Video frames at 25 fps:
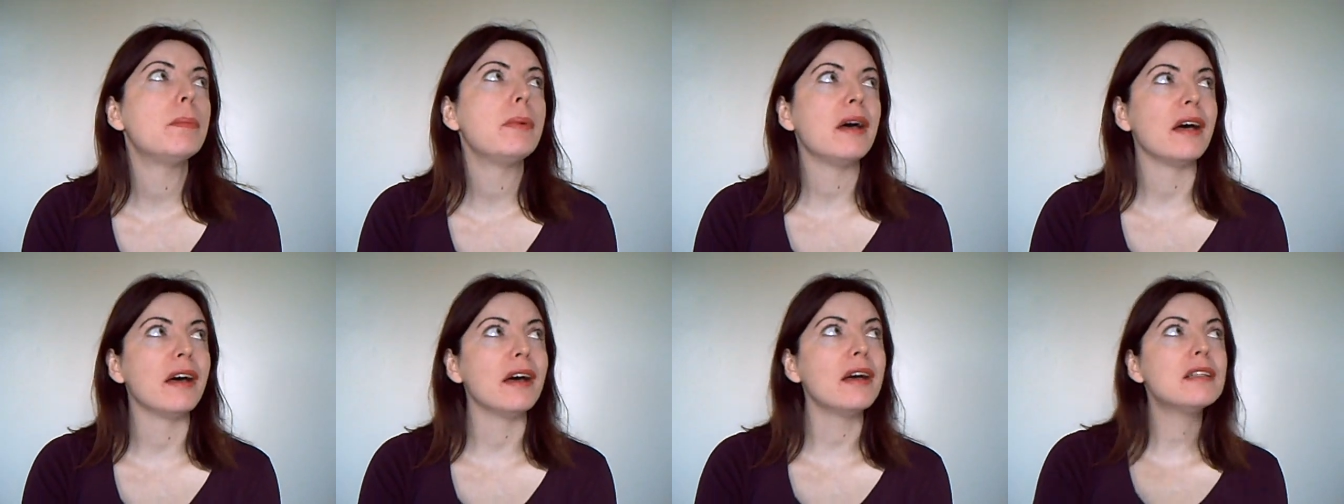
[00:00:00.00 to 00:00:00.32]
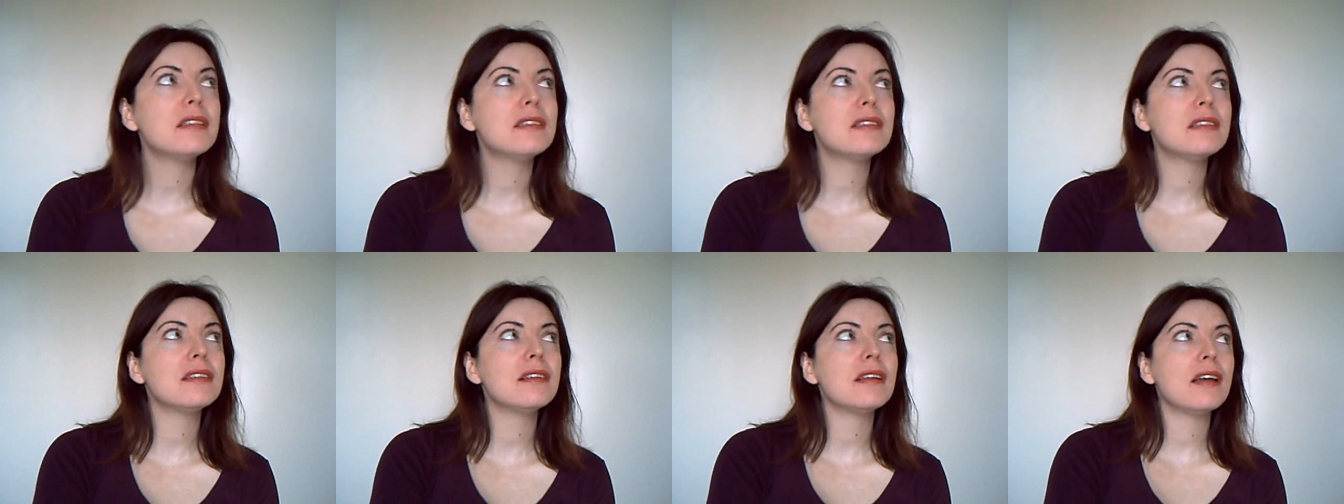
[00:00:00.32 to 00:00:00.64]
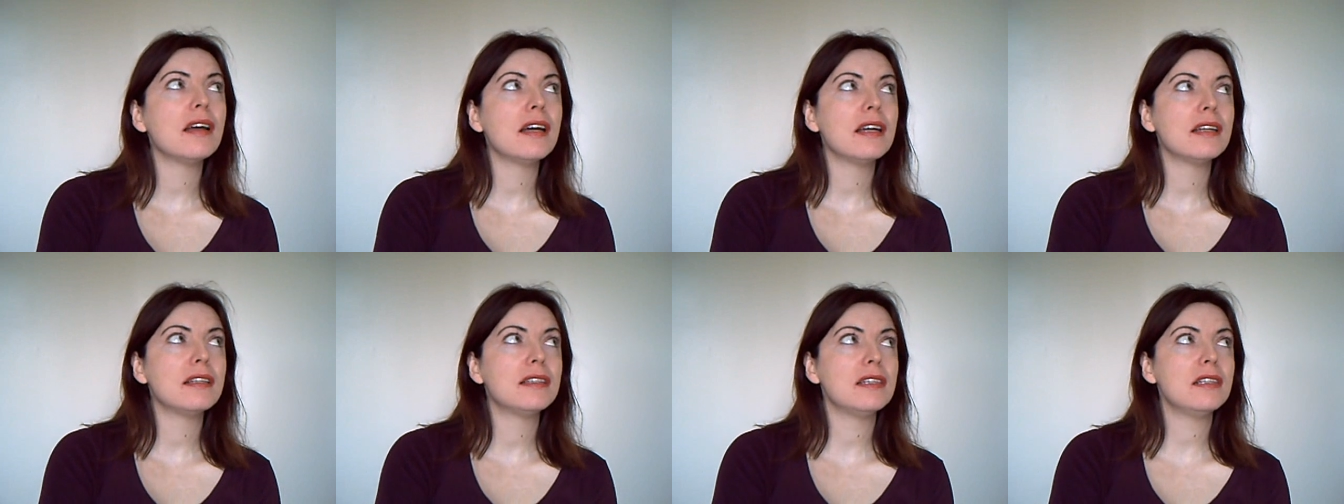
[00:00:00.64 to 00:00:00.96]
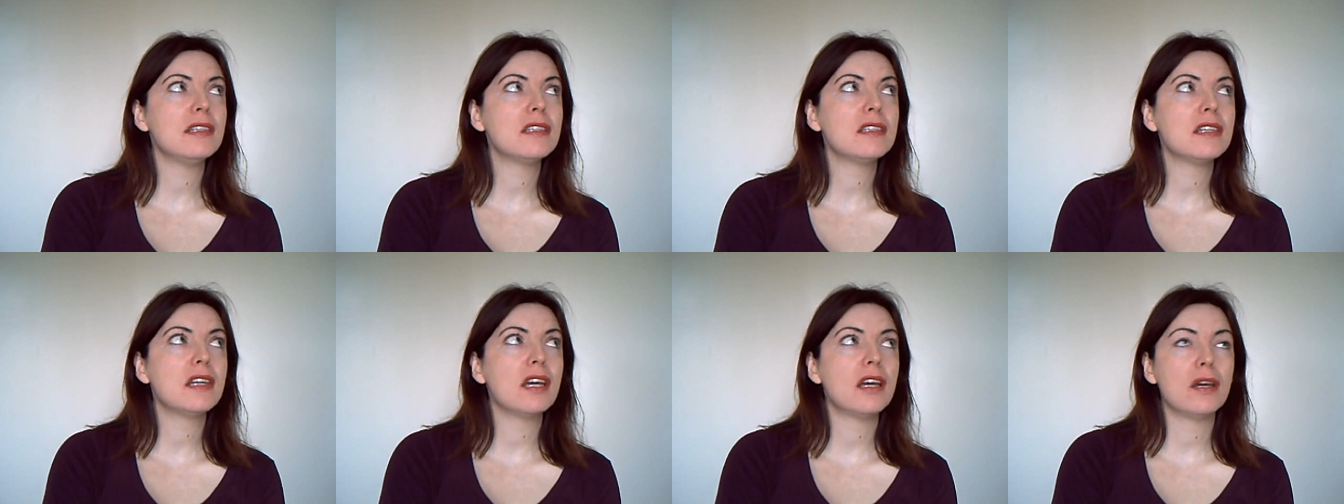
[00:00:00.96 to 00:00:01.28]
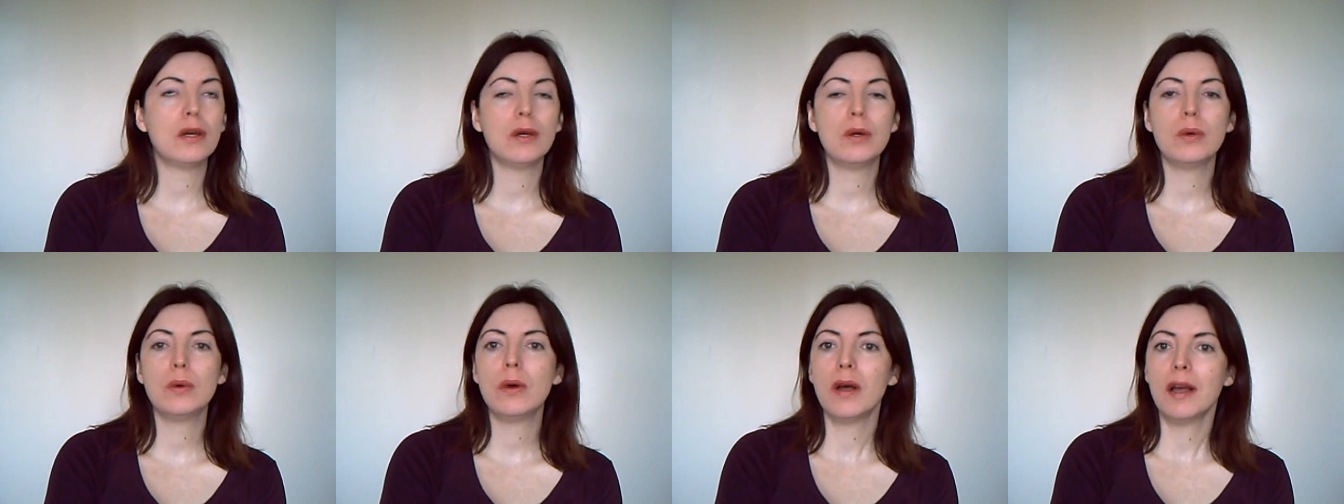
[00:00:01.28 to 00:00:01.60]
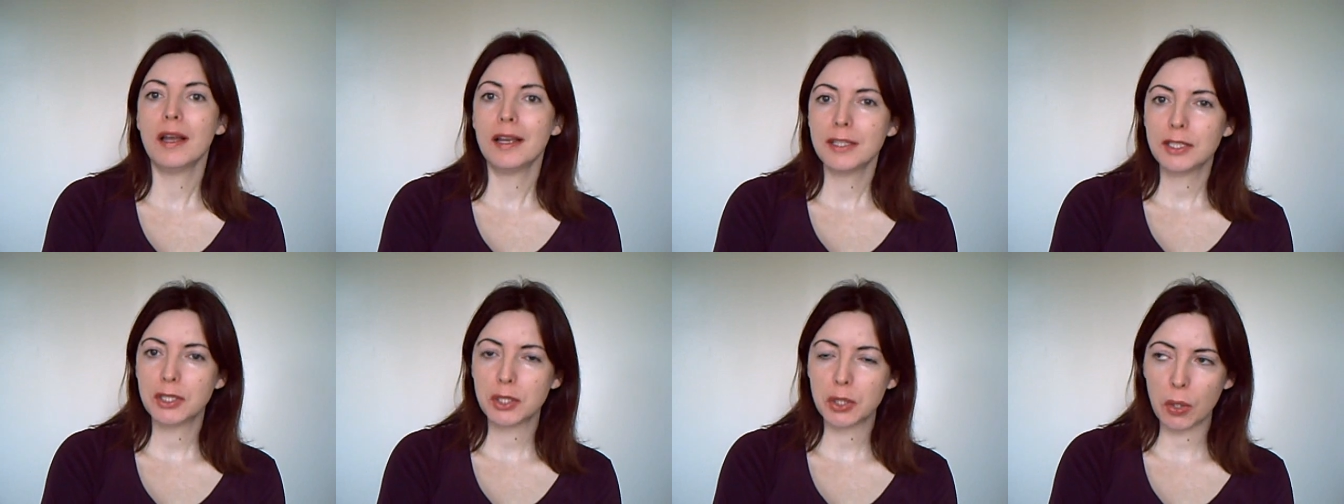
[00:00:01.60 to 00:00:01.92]
but I did go
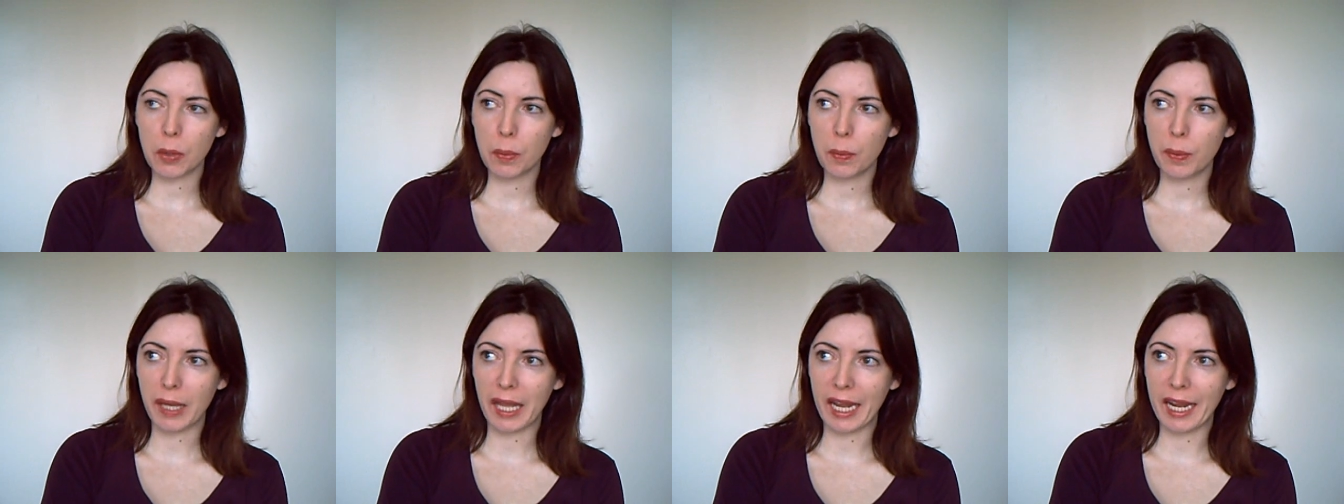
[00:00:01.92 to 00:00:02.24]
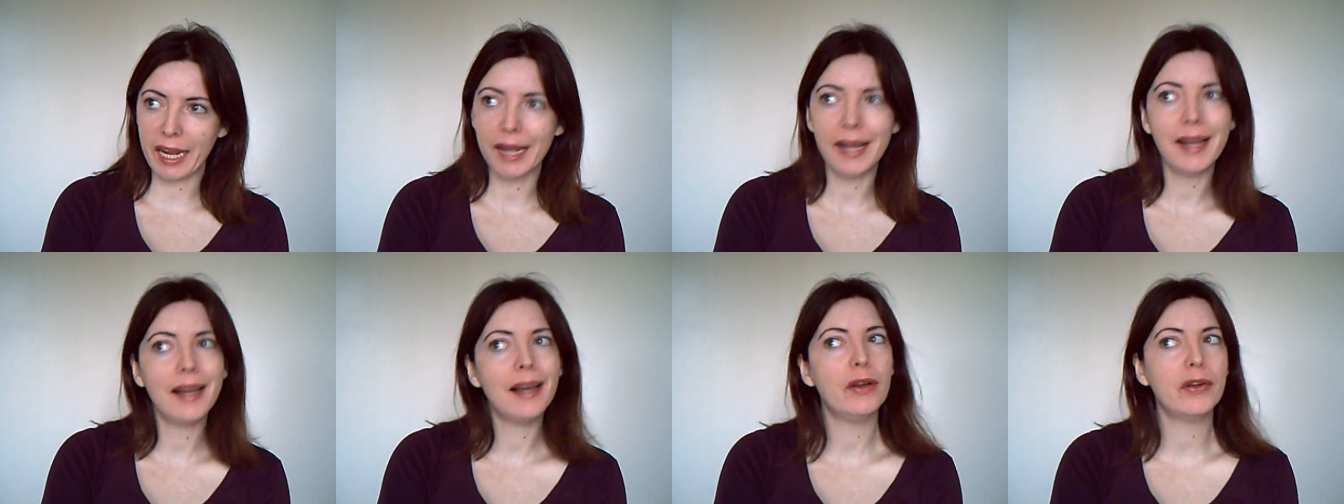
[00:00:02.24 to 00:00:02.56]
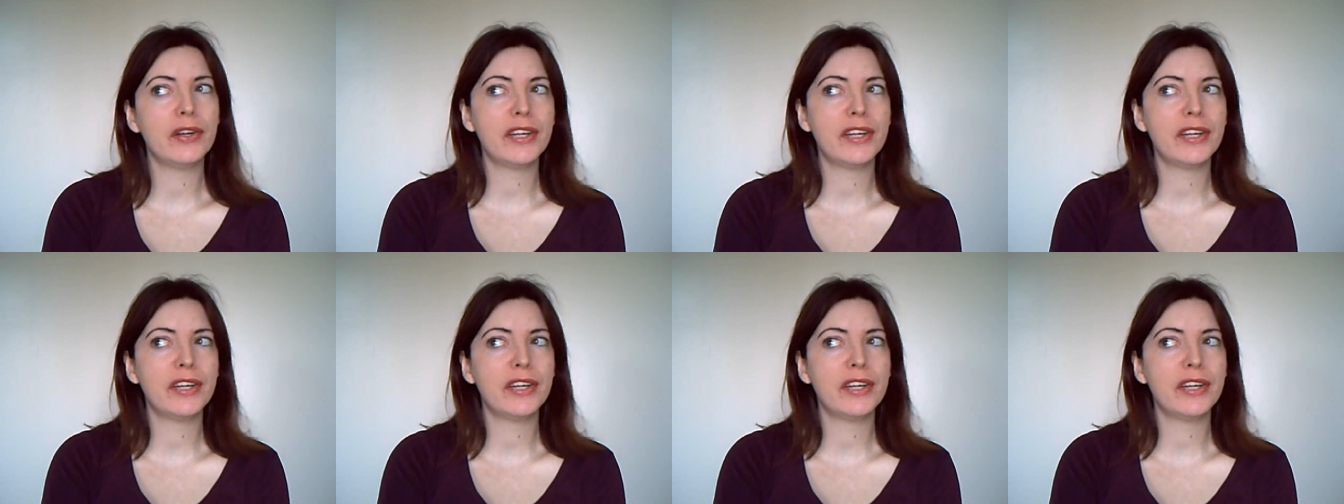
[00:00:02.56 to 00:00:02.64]
shopping,